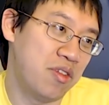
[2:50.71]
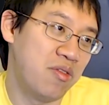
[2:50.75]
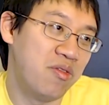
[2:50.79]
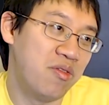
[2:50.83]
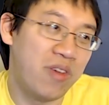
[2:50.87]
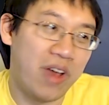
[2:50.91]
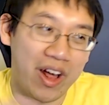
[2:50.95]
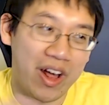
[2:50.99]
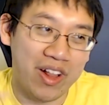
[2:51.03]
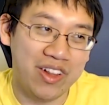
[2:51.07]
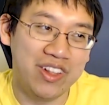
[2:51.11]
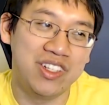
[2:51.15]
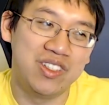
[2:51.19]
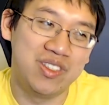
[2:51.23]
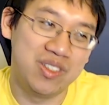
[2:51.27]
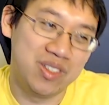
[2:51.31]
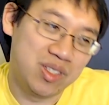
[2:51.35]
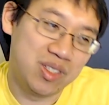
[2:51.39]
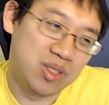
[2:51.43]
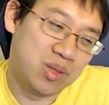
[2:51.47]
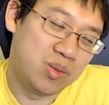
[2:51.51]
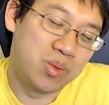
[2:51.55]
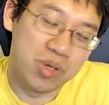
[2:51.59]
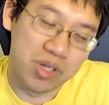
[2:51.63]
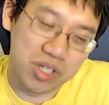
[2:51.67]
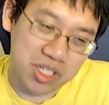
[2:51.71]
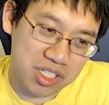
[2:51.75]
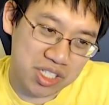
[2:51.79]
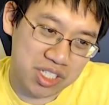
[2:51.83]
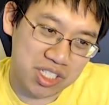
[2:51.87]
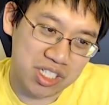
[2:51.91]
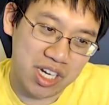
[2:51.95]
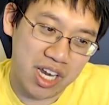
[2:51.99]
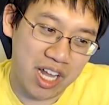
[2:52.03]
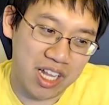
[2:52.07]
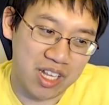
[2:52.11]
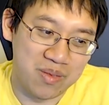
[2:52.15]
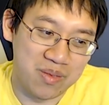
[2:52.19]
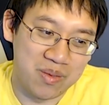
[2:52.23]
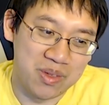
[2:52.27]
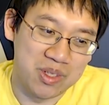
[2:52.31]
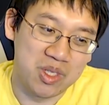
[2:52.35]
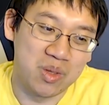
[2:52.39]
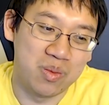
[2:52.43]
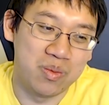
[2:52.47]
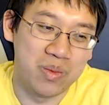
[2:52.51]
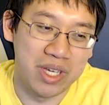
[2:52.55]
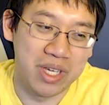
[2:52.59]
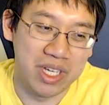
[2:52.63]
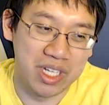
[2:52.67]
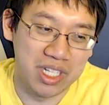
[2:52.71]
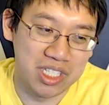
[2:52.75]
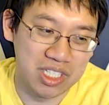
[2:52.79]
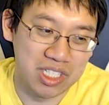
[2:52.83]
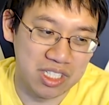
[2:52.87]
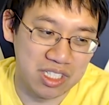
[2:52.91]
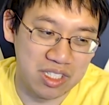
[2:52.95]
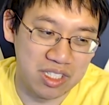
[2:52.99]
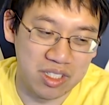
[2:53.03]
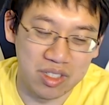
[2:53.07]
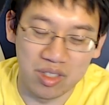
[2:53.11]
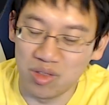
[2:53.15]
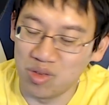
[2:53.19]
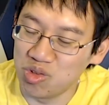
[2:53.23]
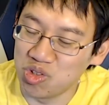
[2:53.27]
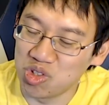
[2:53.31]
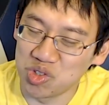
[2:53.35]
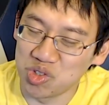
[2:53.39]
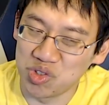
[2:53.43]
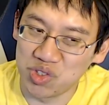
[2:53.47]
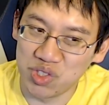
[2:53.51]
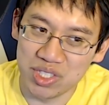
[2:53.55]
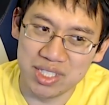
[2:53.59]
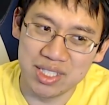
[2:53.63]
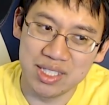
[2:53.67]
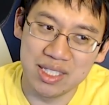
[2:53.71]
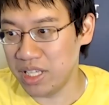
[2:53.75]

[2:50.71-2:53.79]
value to push Elemental Mage into the forefront.